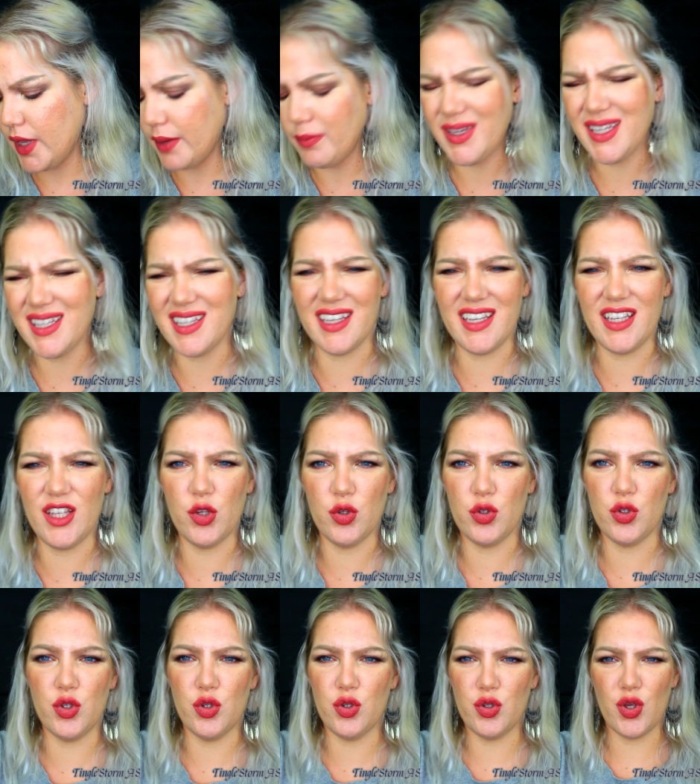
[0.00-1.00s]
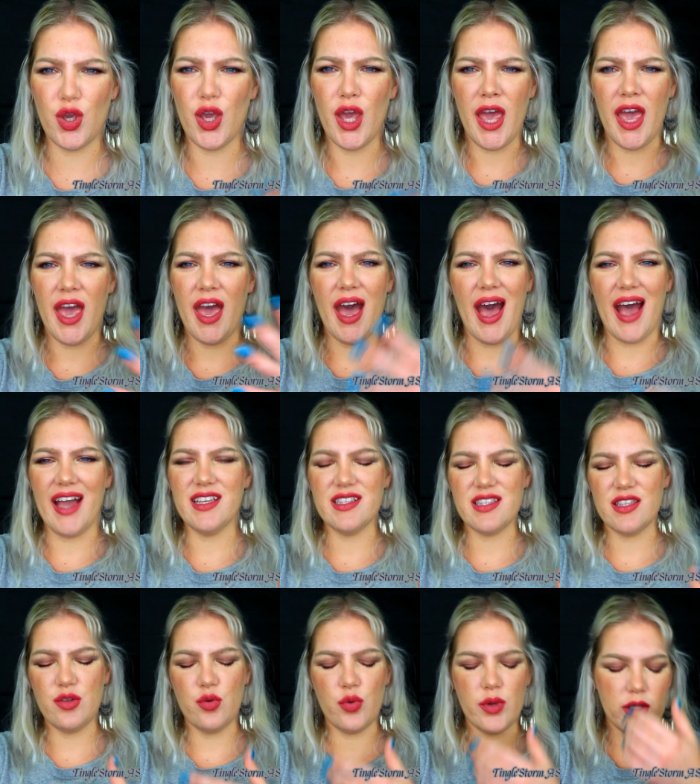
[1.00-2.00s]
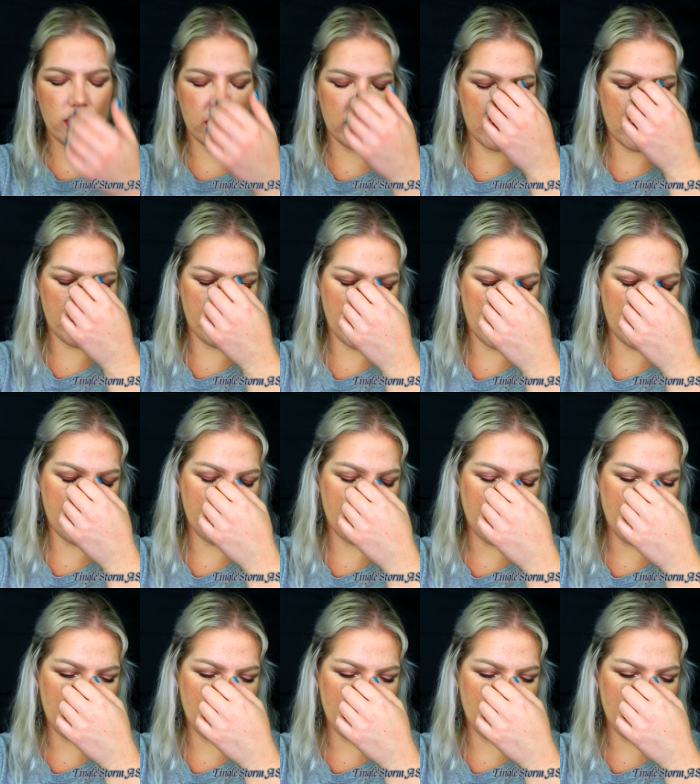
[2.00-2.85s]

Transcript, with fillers: I mean, I see the way you look at me.